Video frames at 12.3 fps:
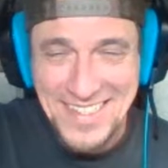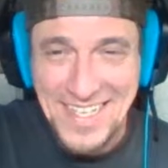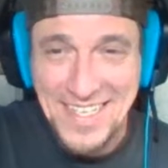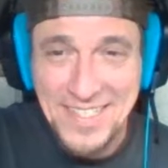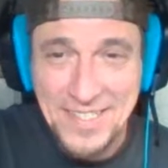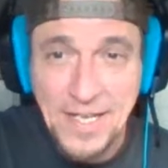
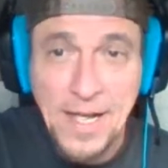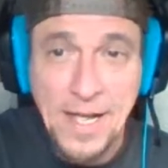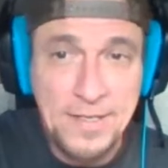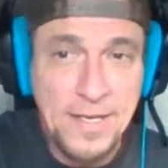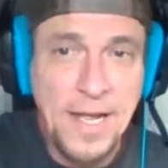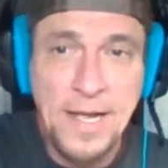I hear,
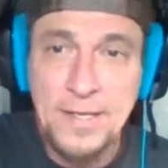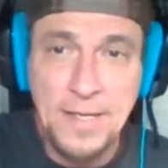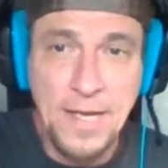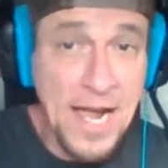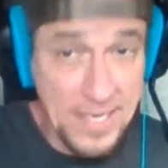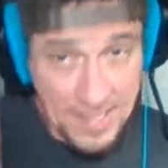and
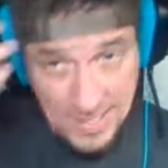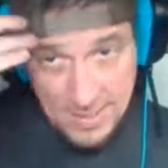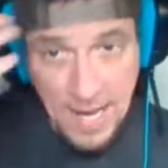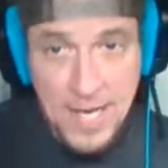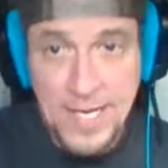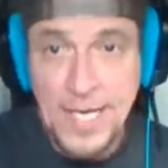I
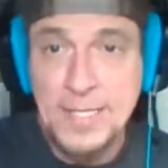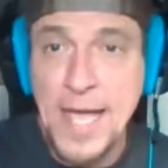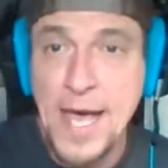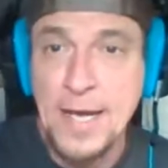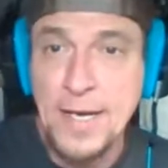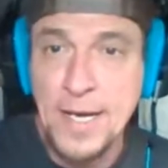get
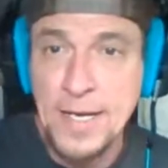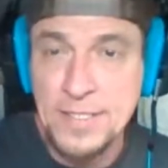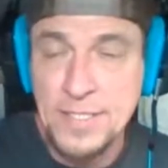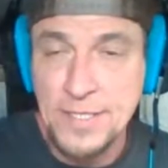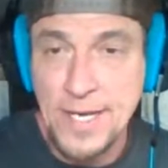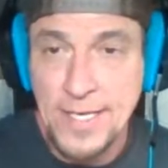that.
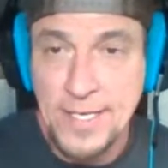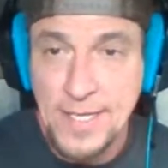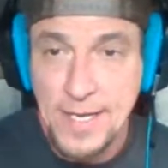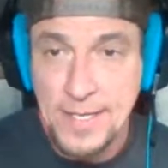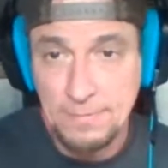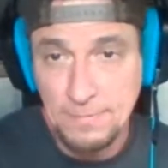Actually, I get
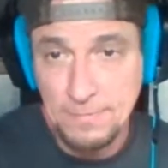that.